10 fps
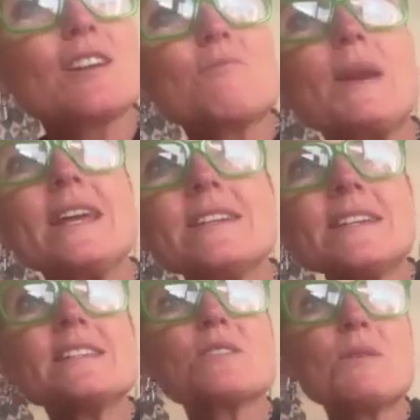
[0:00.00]
I've played
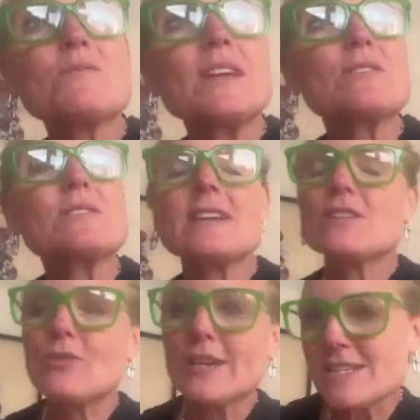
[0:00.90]
intimate venues like the
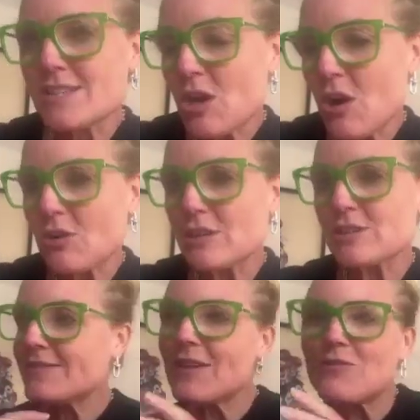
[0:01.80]
Crazy
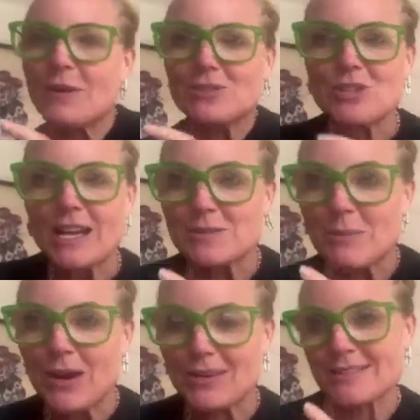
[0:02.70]
Cocks. They're almost jazz
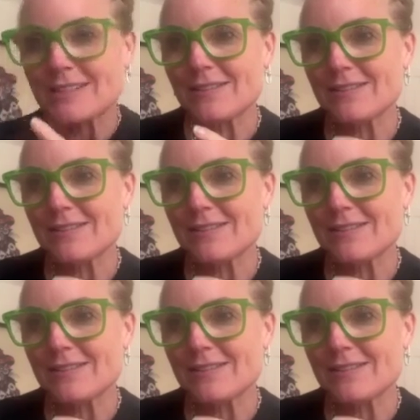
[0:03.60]
bars.